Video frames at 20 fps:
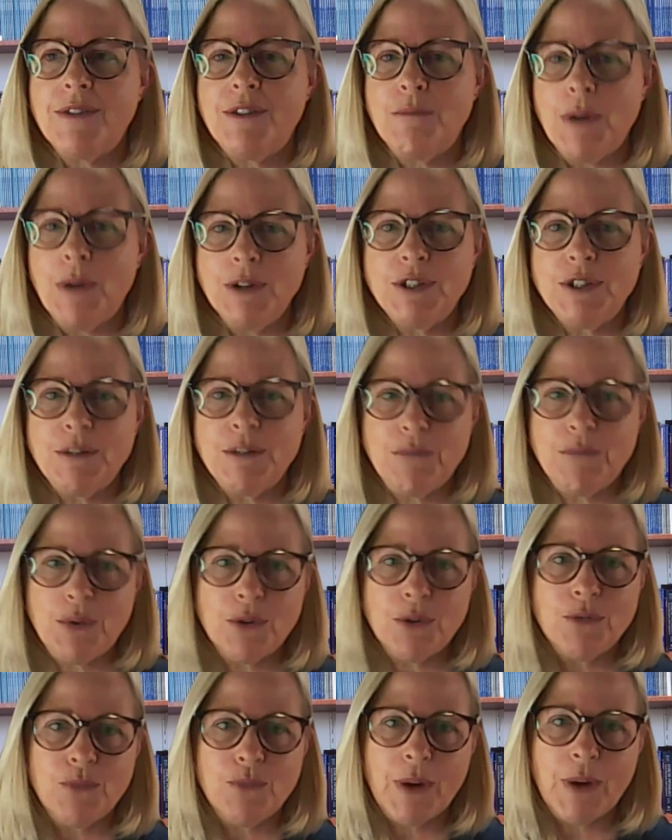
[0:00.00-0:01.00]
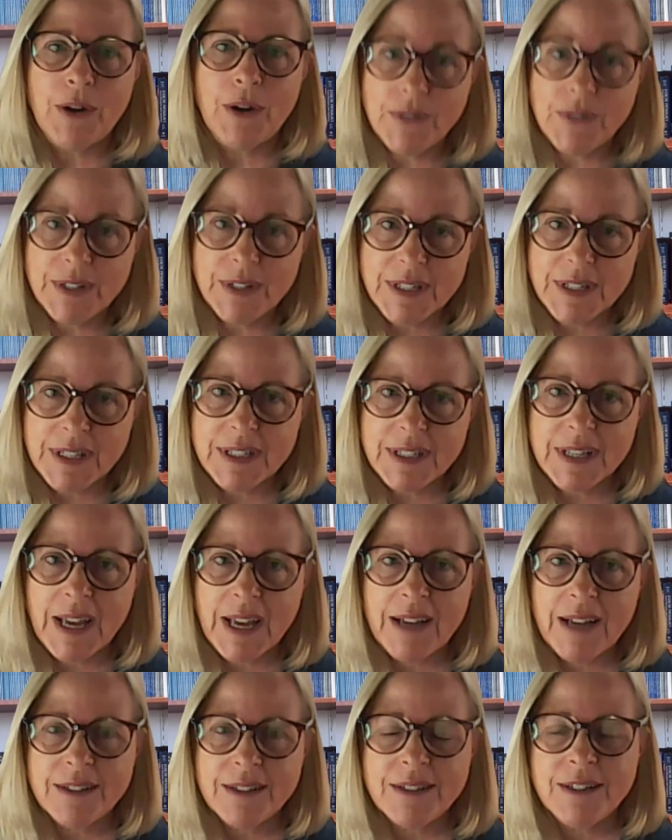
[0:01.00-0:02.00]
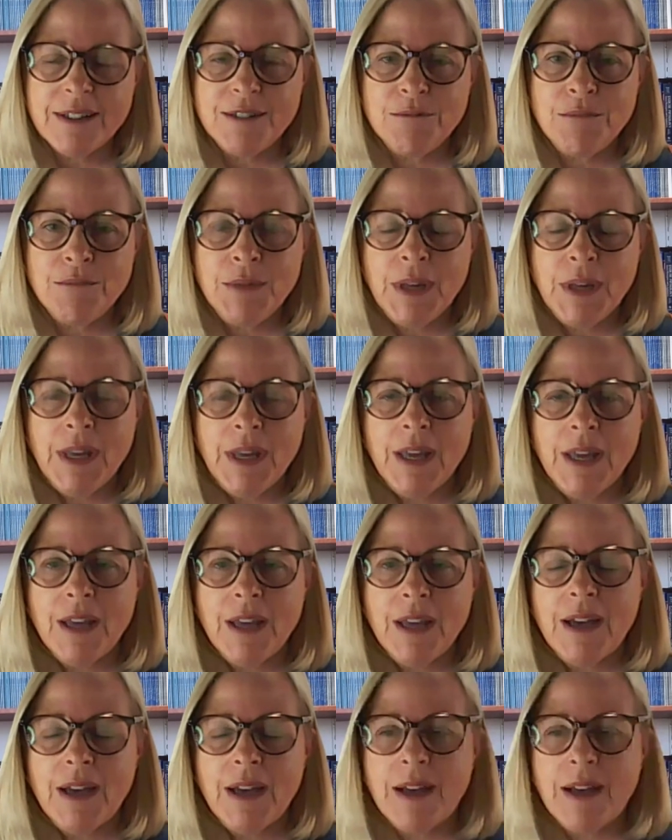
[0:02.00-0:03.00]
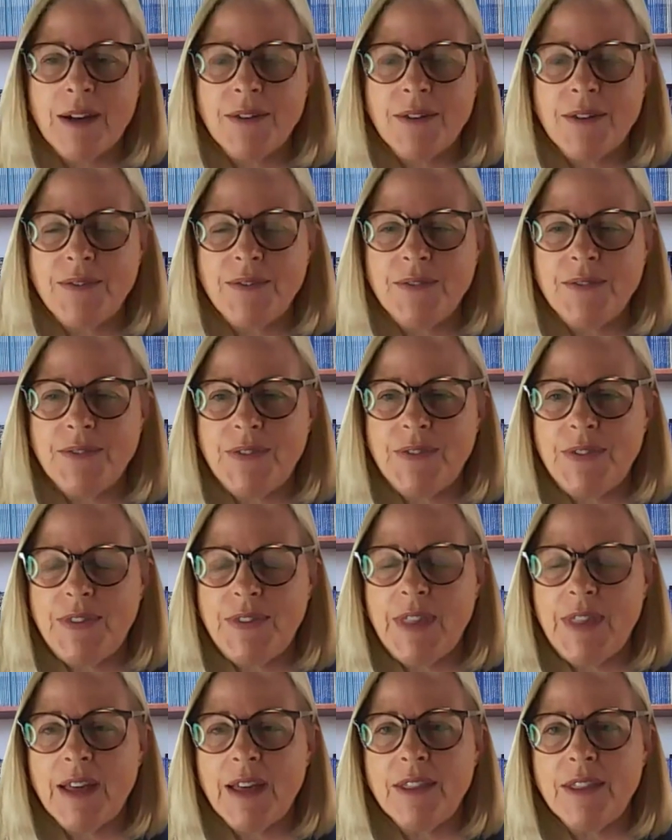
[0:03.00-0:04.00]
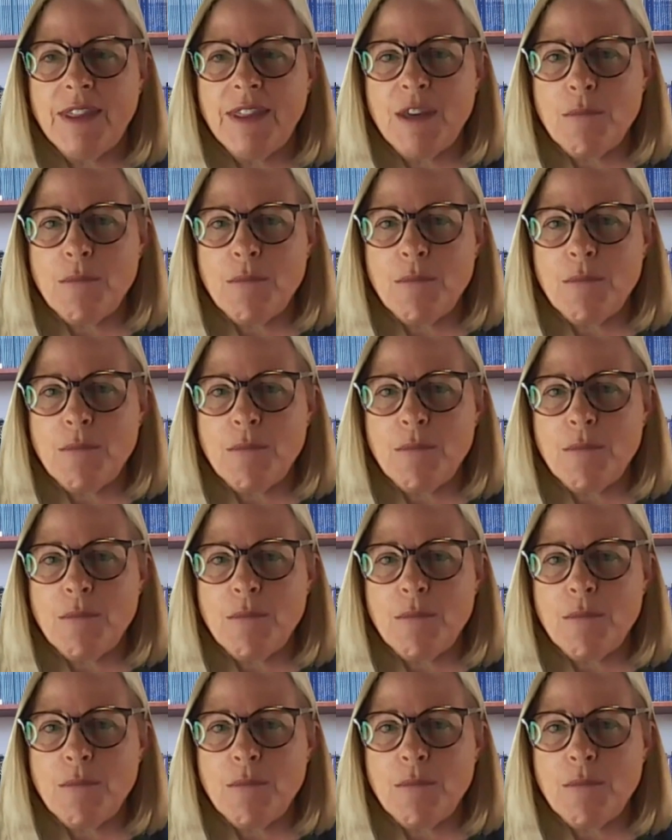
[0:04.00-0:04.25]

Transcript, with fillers: the most important one obviously is calcium. Uh, that the